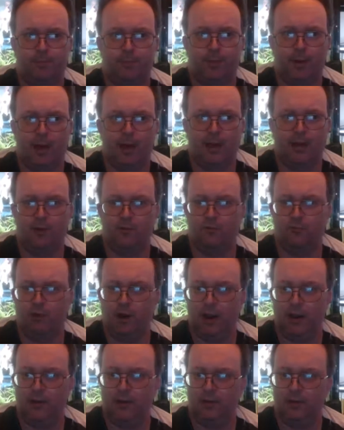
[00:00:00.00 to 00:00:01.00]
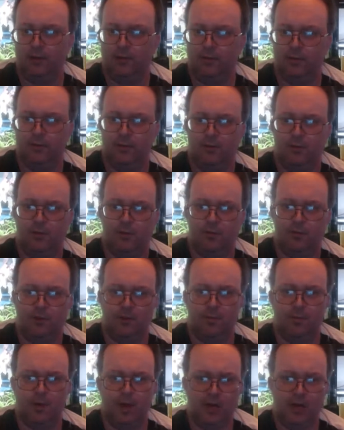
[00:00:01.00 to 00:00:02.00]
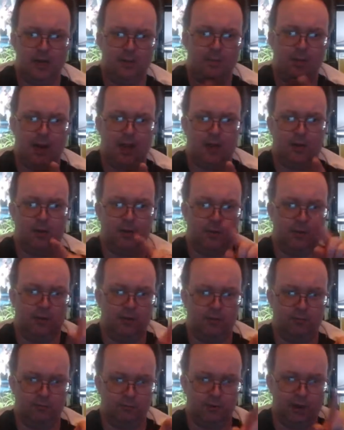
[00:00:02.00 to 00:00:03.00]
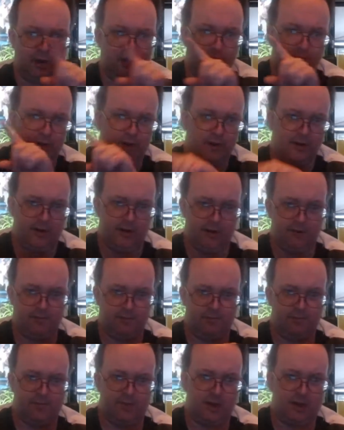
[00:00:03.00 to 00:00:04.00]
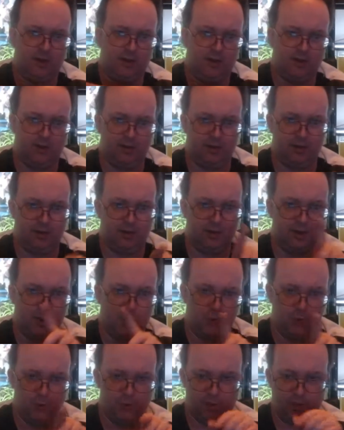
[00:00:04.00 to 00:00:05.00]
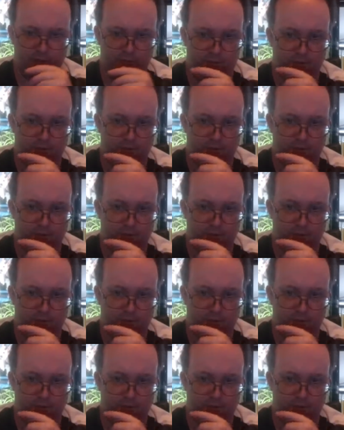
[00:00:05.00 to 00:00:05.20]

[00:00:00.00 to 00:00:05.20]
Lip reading: black and red, so mainly black with like the red around the tail and the nose and the